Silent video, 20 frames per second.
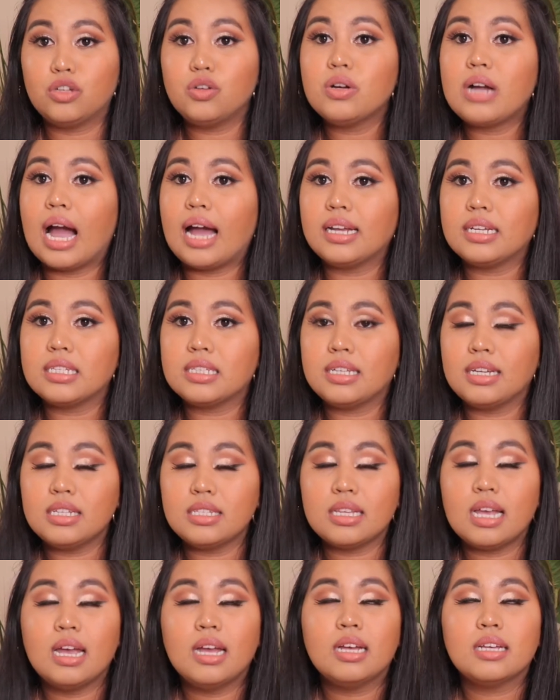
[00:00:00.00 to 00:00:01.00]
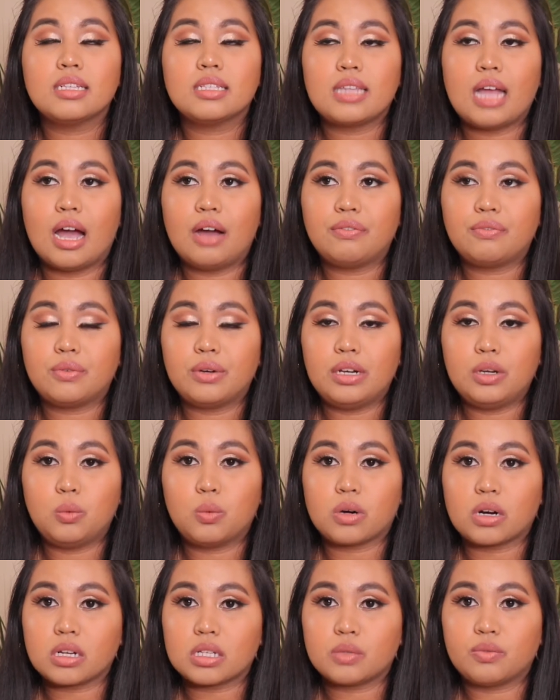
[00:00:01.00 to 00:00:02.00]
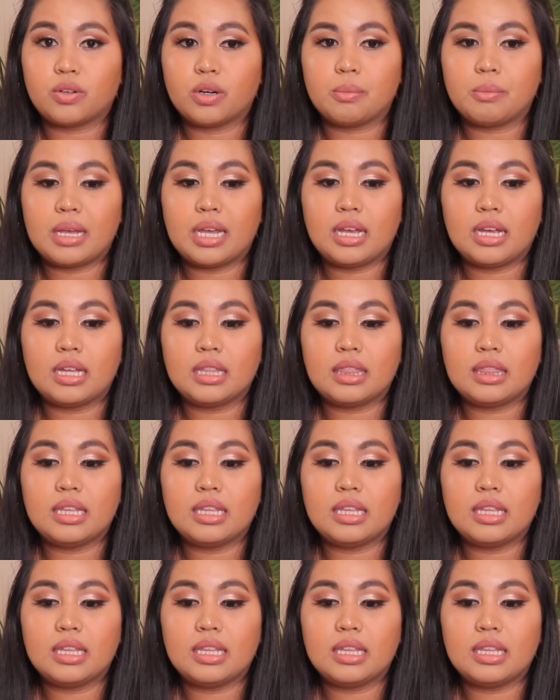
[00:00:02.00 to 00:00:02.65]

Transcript: You guys, this stuff really works for me.